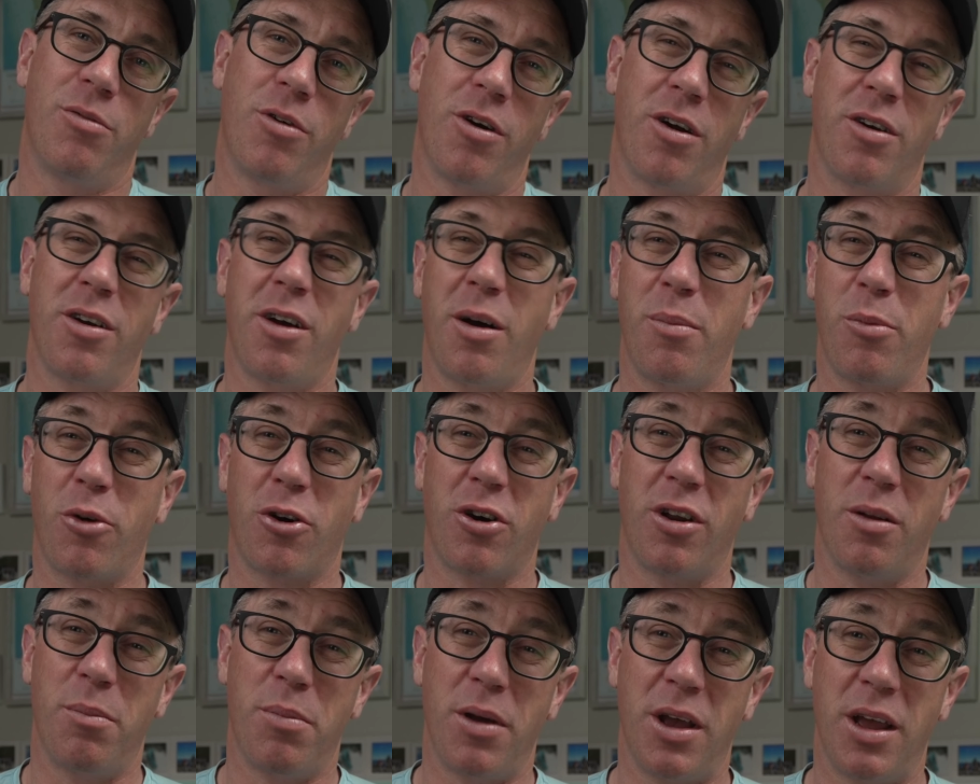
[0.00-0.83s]
where I know I'm not
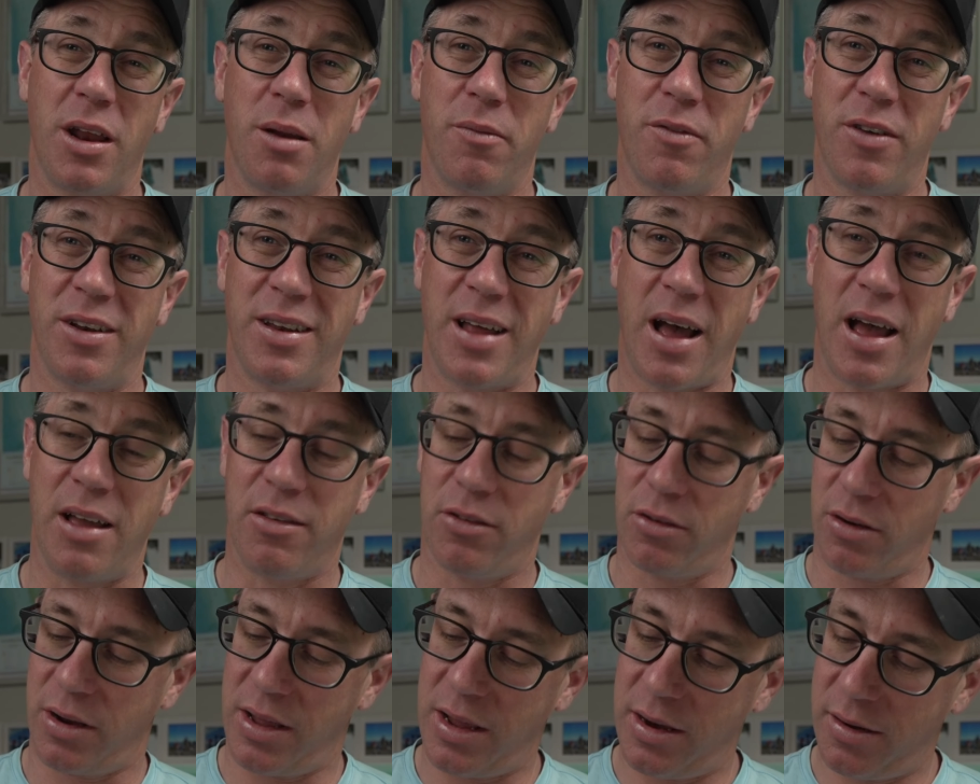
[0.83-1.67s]
going to be in them for days
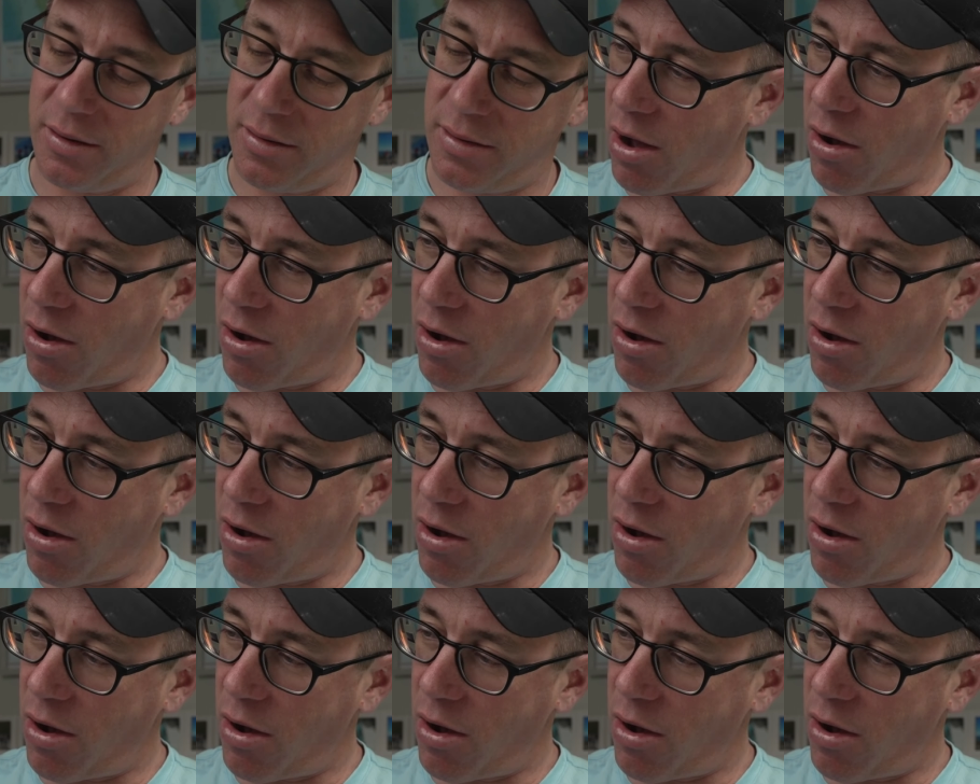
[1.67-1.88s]
on end.